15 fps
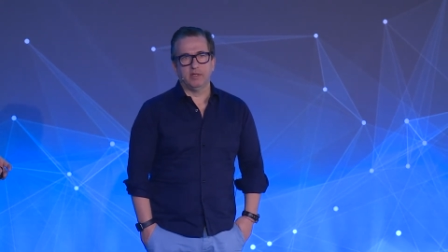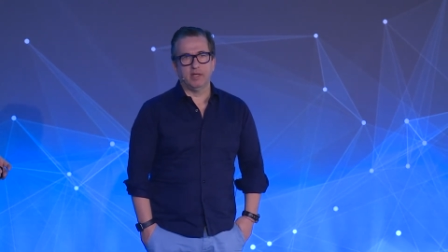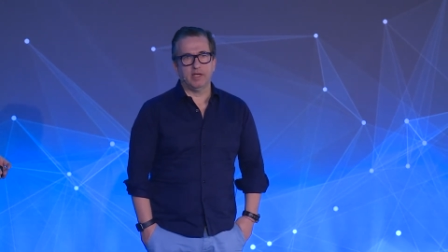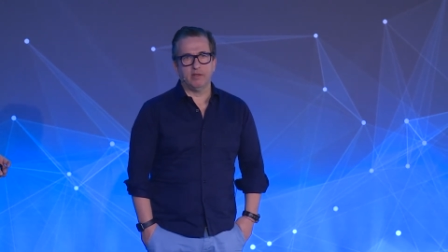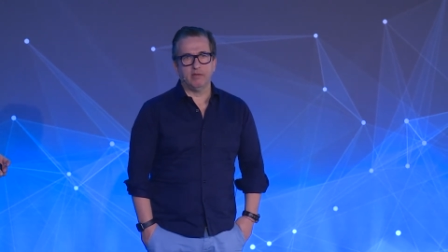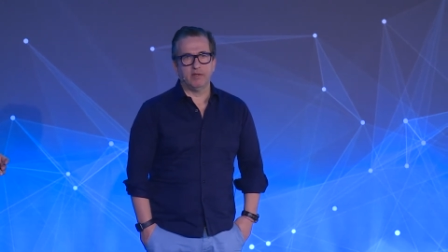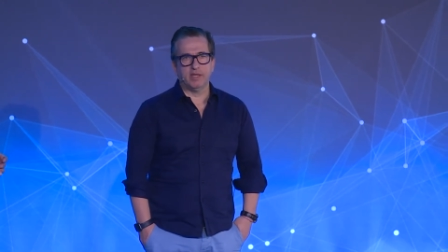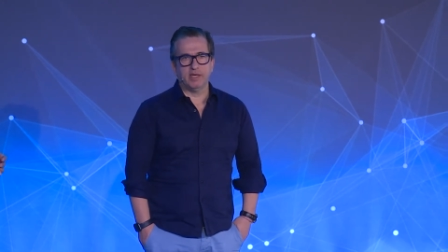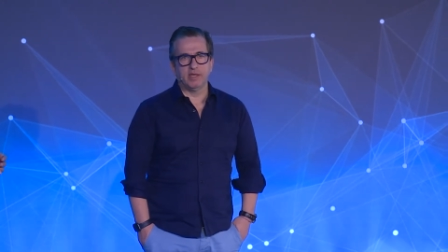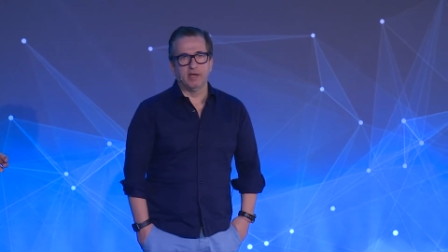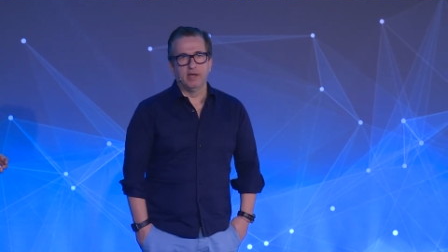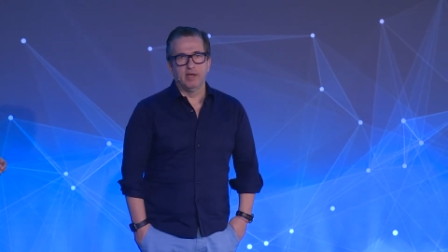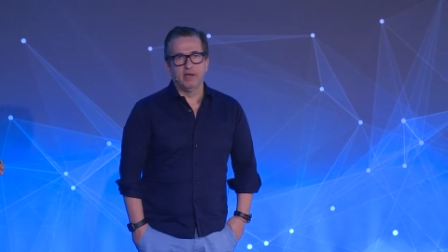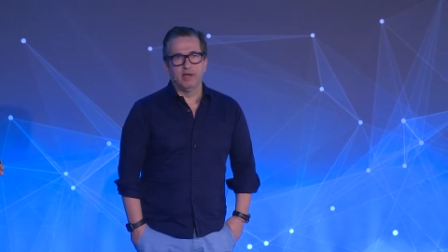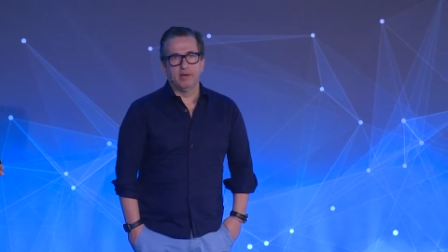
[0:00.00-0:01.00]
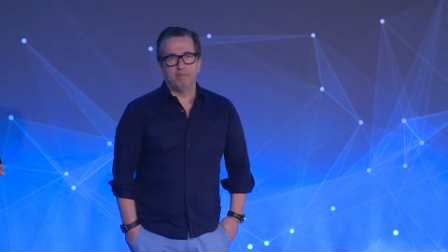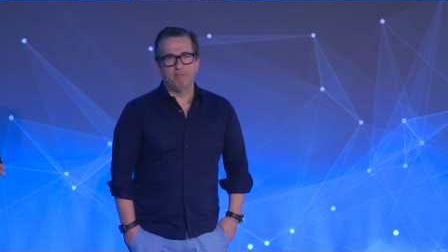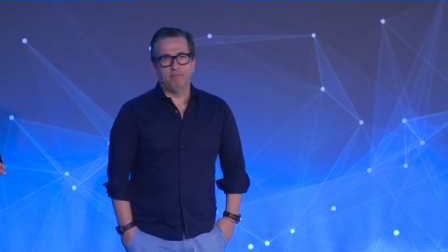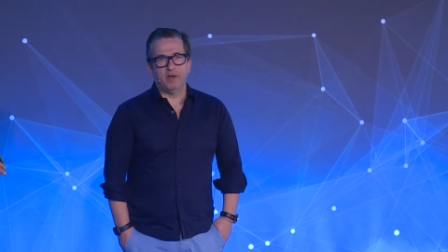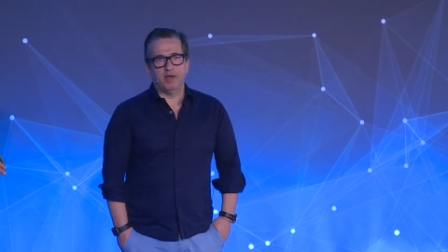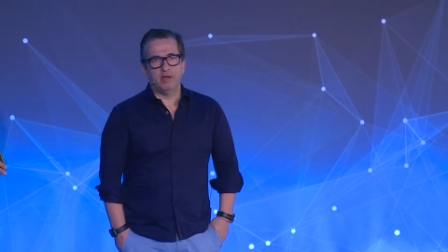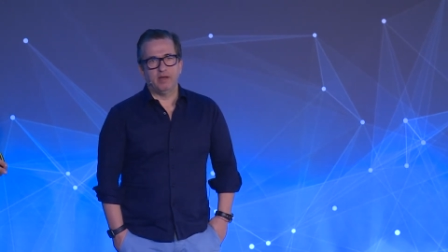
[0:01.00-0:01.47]
I don't think,
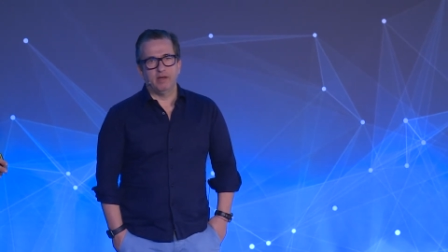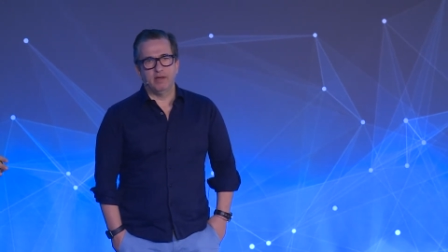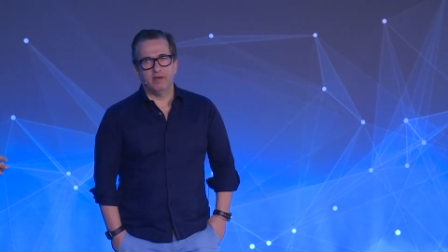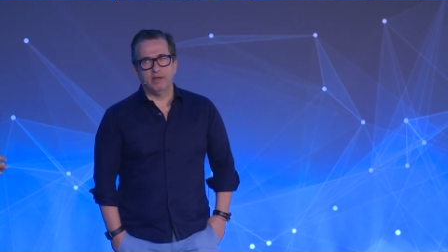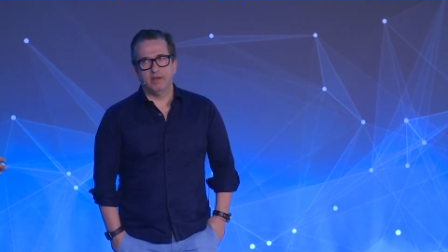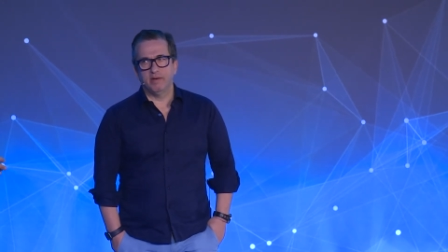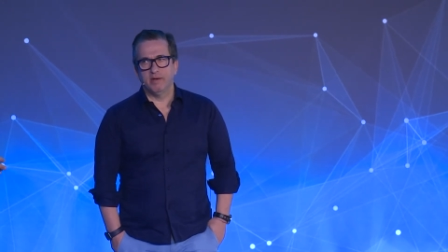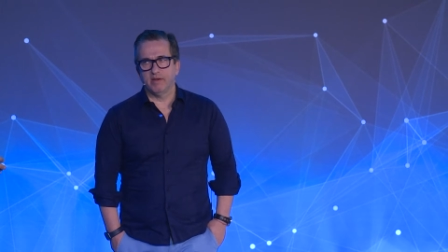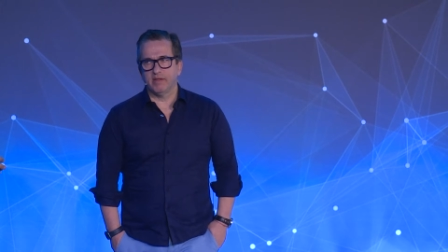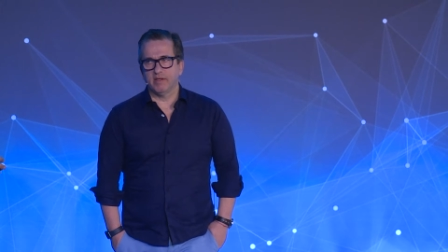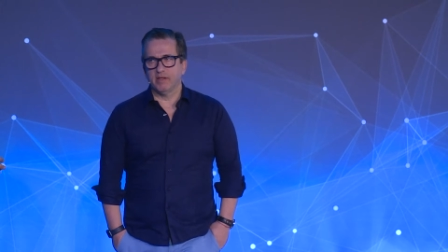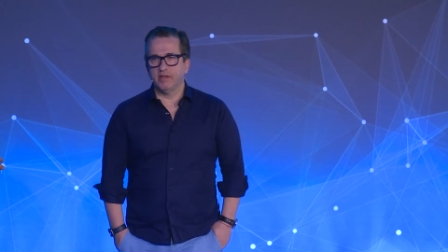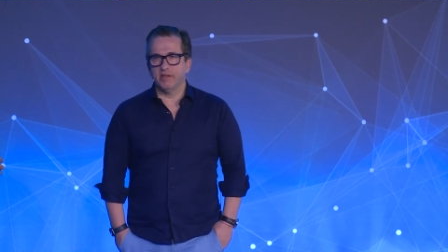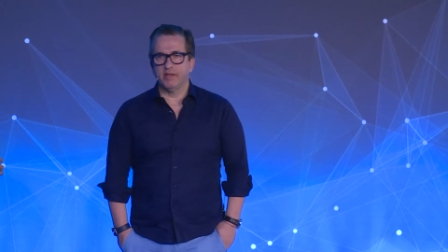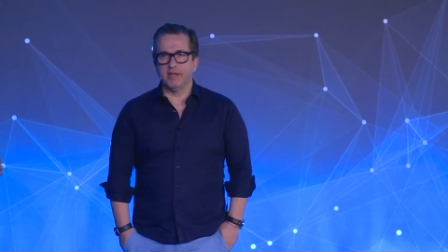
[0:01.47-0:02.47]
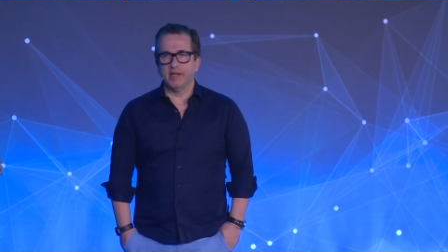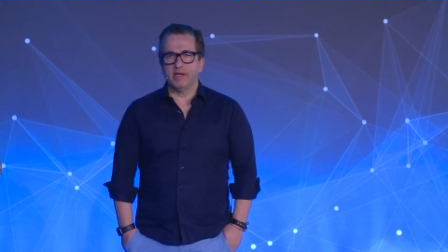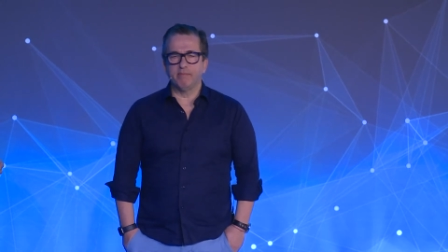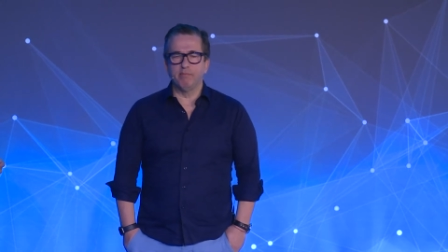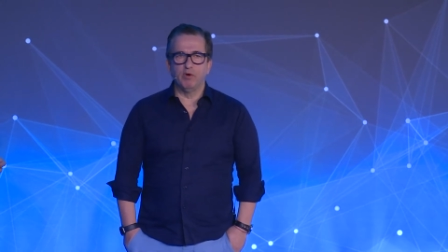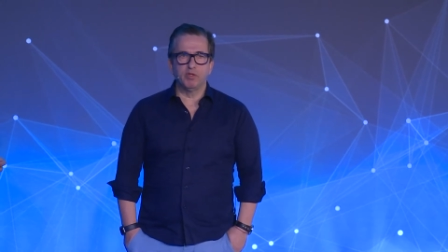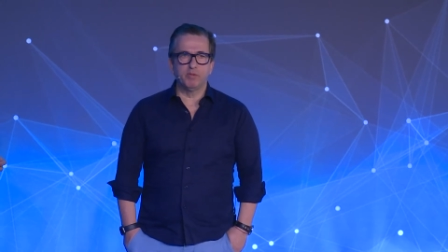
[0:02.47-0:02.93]
uh, I don't
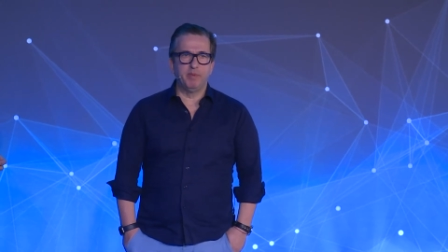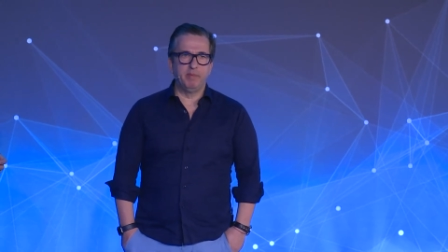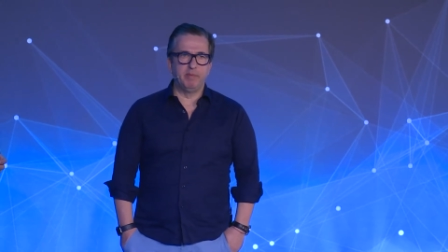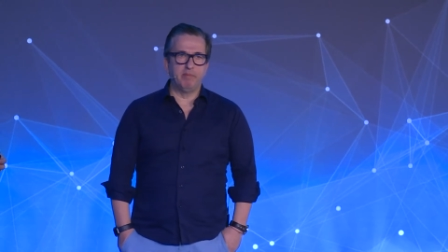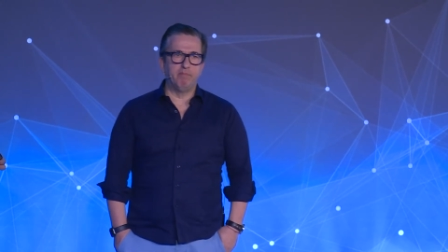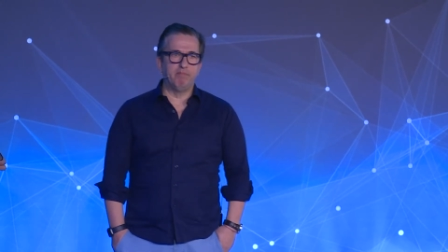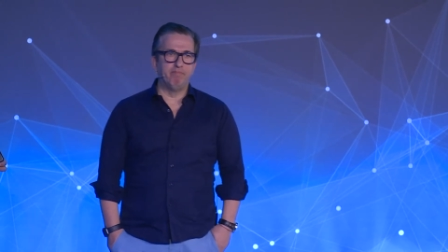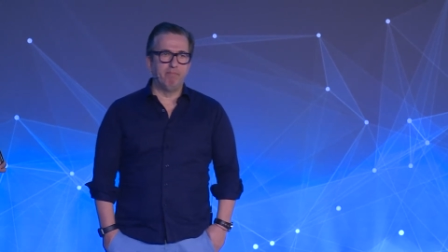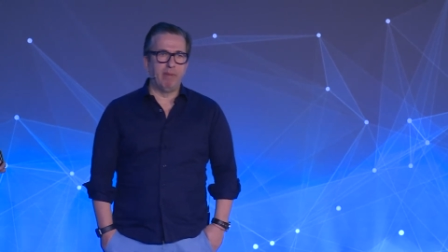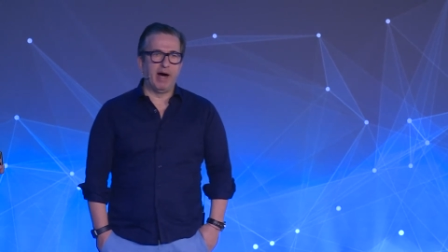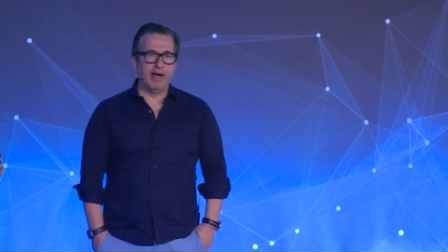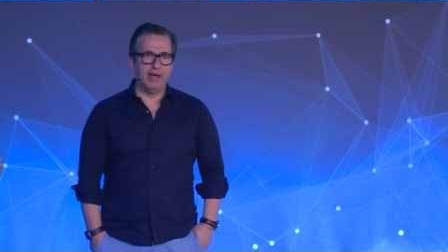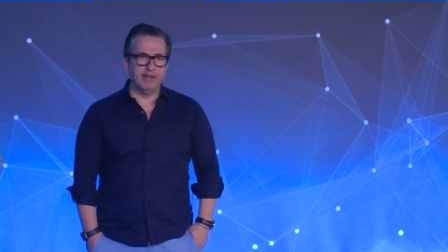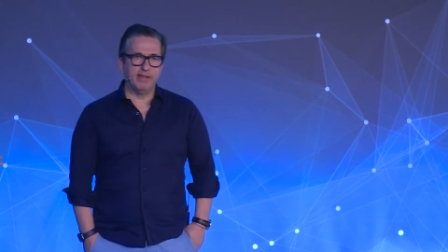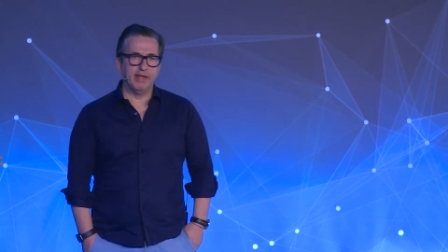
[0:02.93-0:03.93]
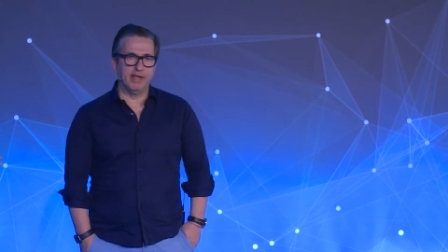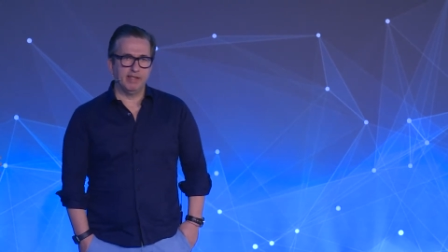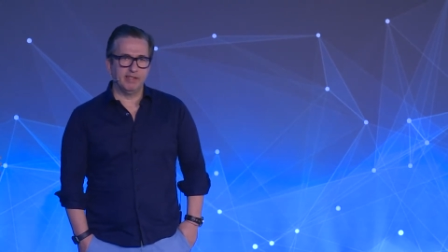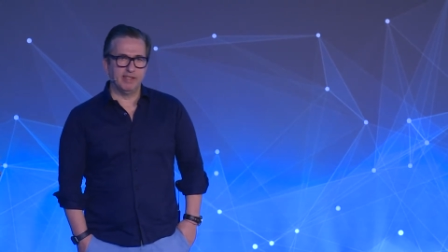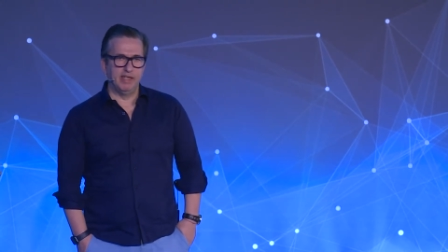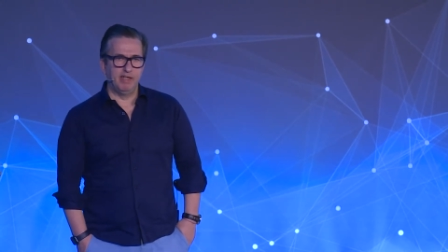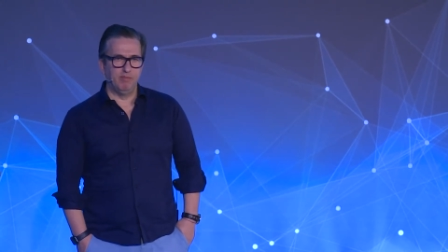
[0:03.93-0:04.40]
think most people buy
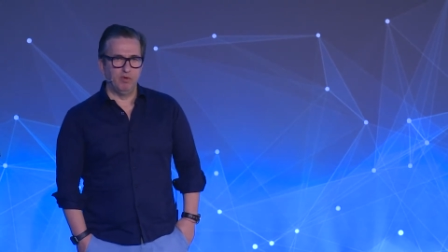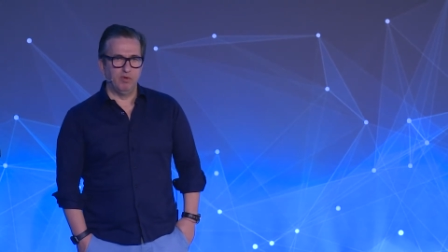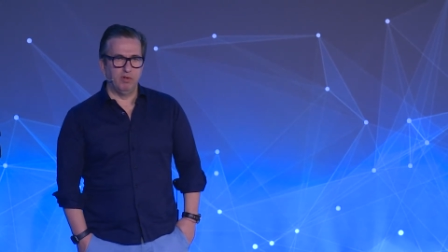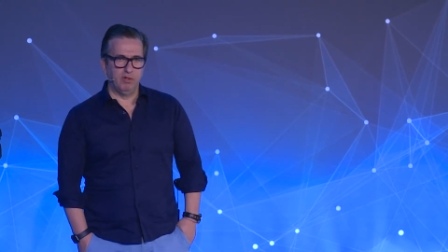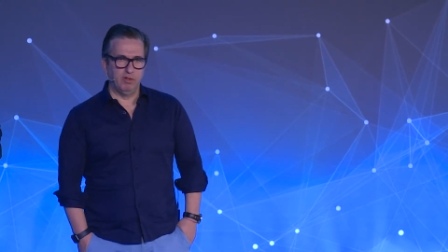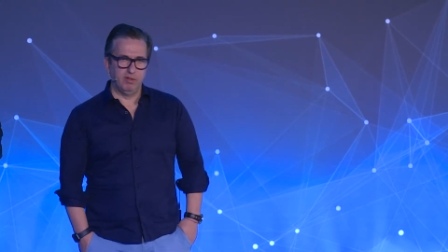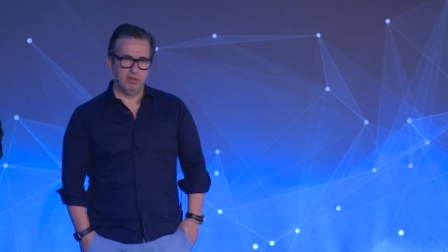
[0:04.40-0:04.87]
things anymore.